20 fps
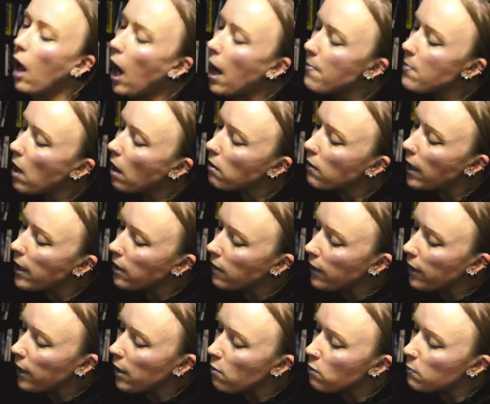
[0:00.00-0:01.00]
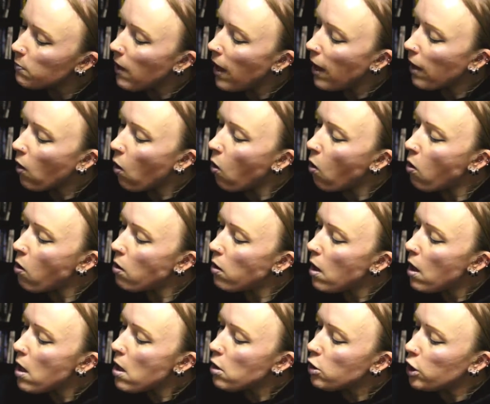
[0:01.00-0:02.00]
I'm not likely to use Black
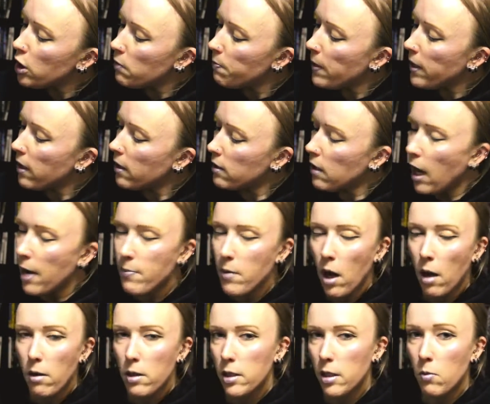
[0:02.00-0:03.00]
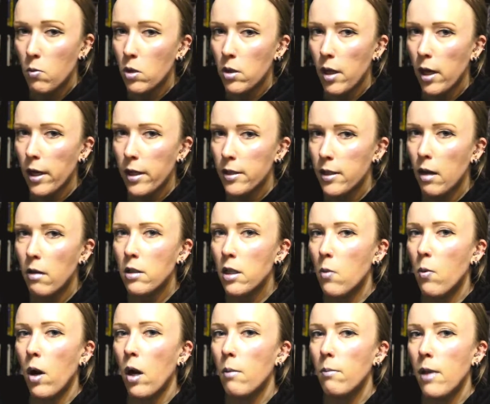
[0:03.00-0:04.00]
Hole just because I'm not someone that excels
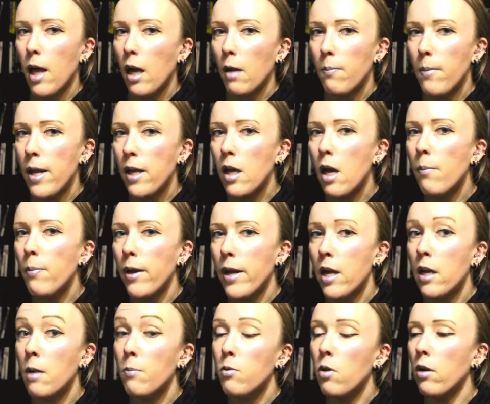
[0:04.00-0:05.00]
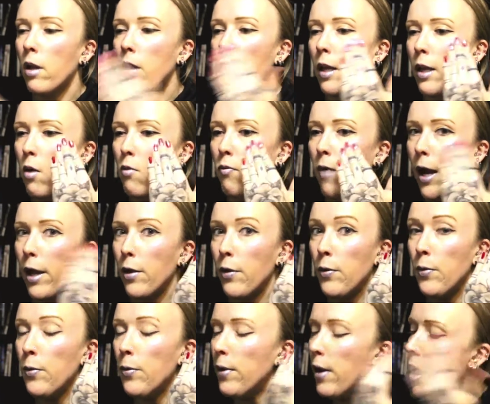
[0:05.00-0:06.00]
at wearing black makeup. I end up looking like a
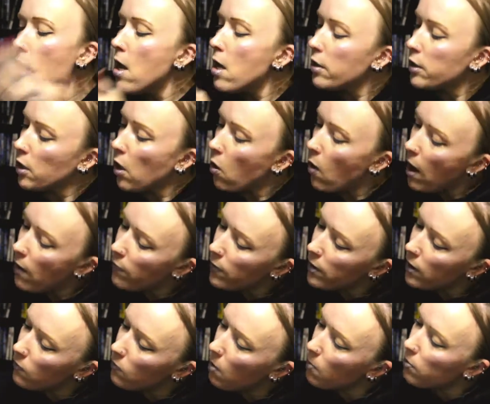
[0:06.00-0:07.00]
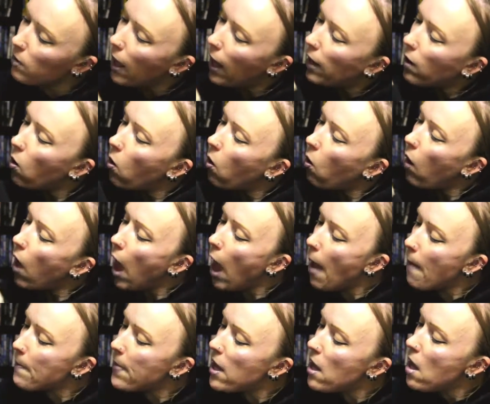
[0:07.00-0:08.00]
raccoon. So everything from Black Hole
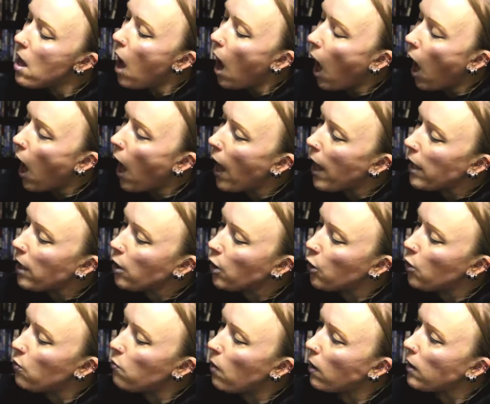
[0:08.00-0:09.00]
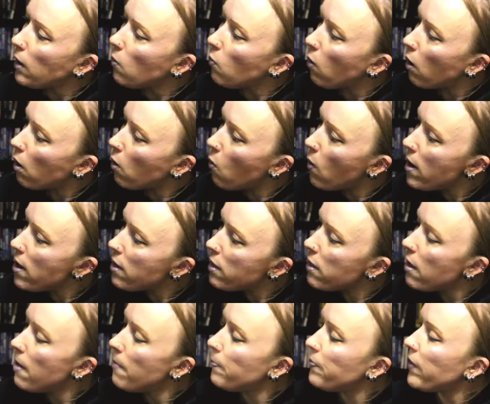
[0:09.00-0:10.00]
up, I could really work
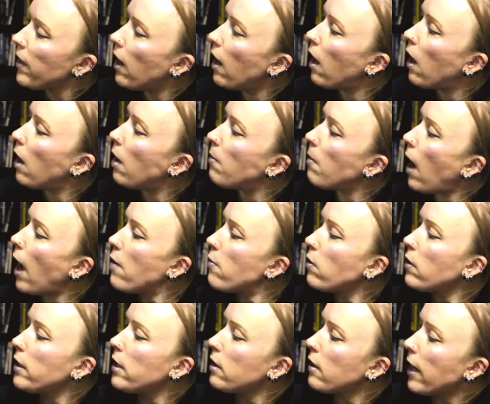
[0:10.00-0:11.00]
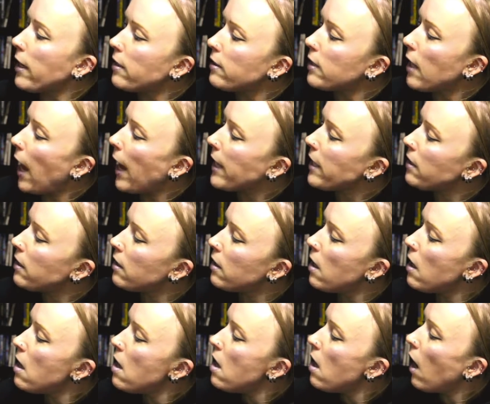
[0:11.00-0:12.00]
with. Um, I really like
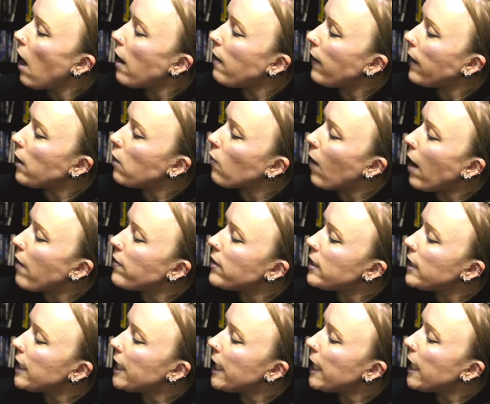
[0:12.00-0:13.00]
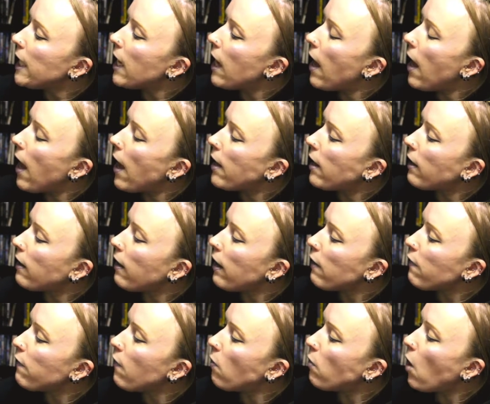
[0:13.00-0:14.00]
Titan, I like Gravity, and I
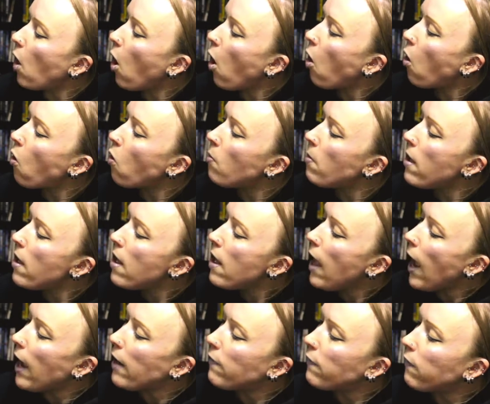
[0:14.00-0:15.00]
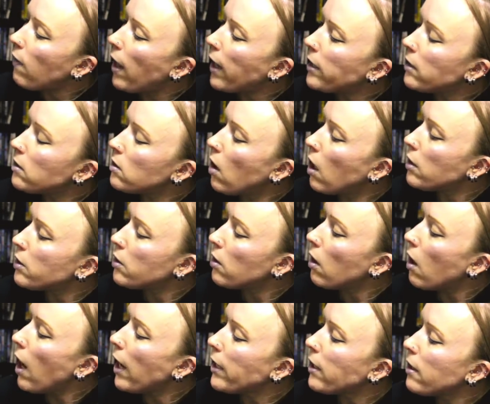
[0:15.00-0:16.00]
like Phone Home and Flying
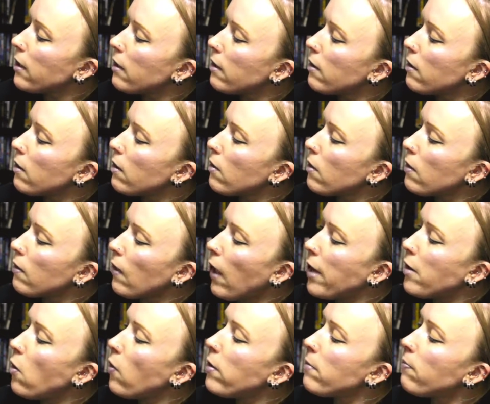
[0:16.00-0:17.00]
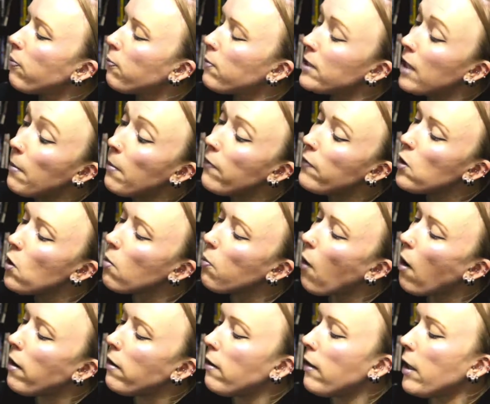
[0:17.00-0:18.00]
Saucer. I I know it, some of you are
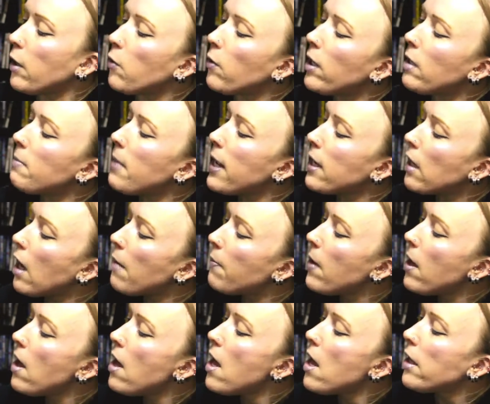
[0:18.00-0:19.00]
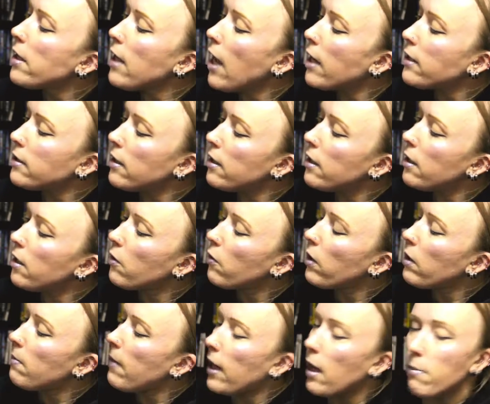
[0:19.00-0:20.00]
probably like green makeup. Yes, I did a
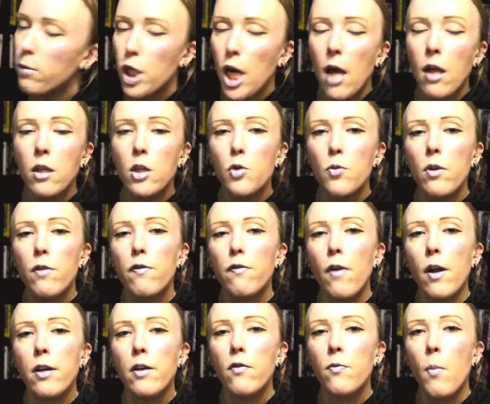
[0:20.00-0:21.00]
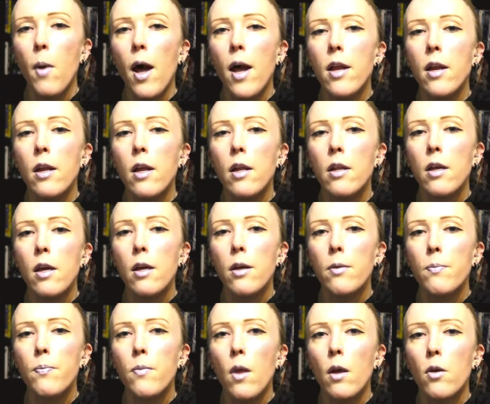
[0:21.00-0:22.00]
green makeup challenge with a friend of mine and
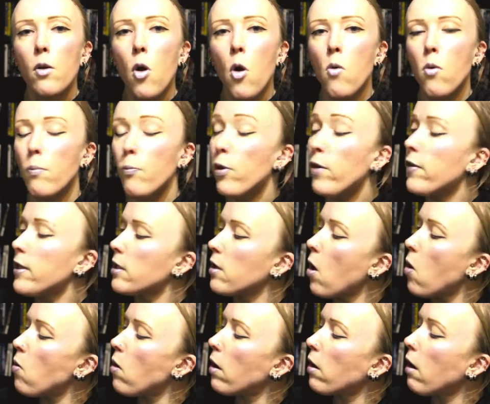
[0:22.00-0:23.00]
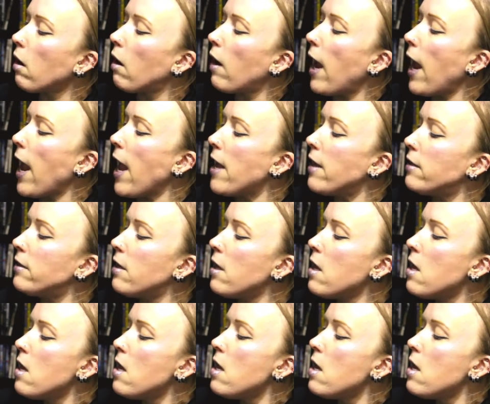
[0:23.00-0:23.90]
a, a co previous coworker, and